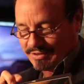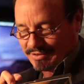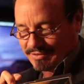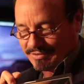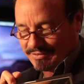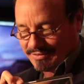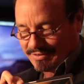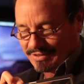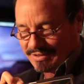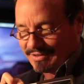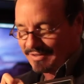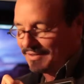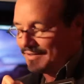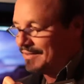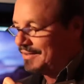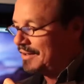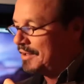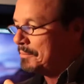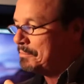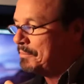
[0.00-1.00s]
the
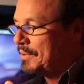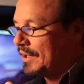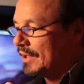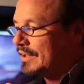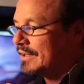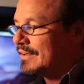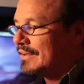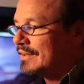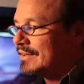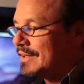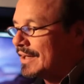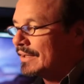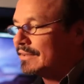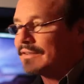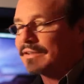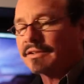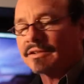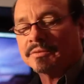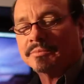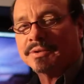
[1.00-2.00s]
ability, the
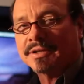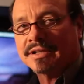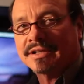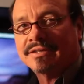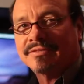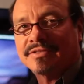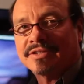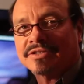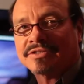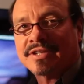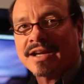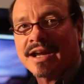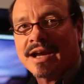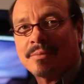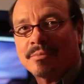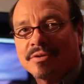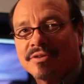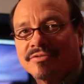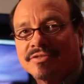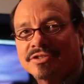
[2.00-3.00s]
technical ability of this
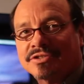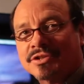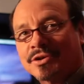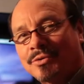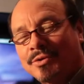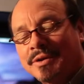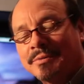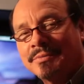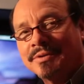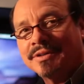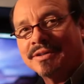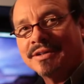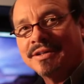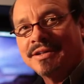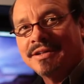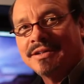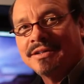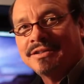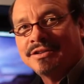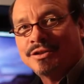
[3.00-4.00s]
camera, this
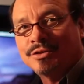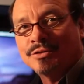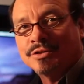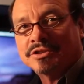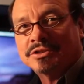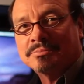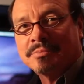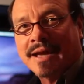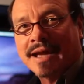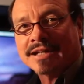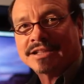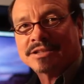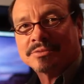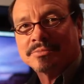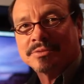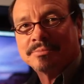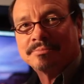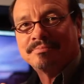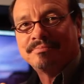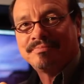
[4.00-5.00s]
equipment, to its
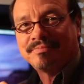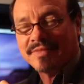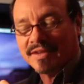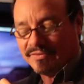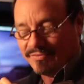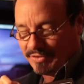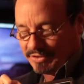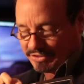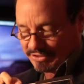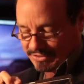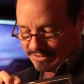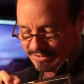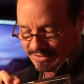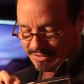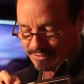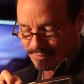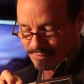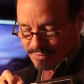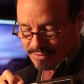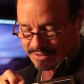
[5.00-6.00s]
maximum efficiency
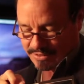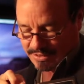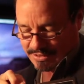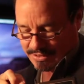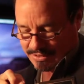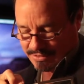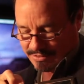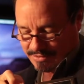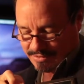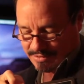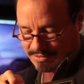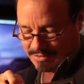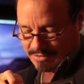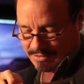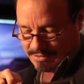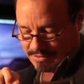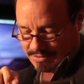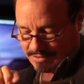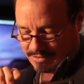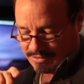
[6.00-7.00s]
in order to get
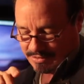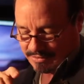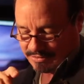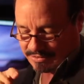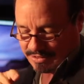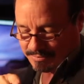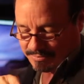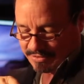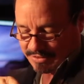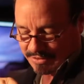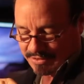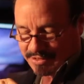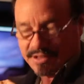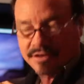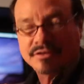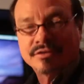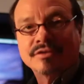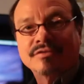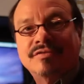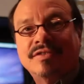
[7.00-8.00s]
something
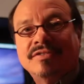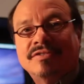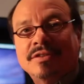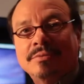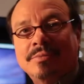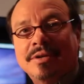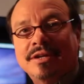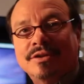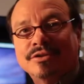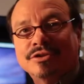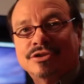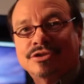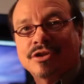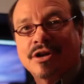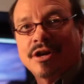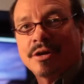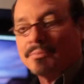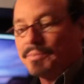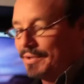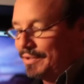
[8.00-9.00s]
150 meters
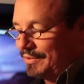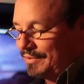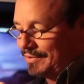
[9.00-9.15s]
sharp.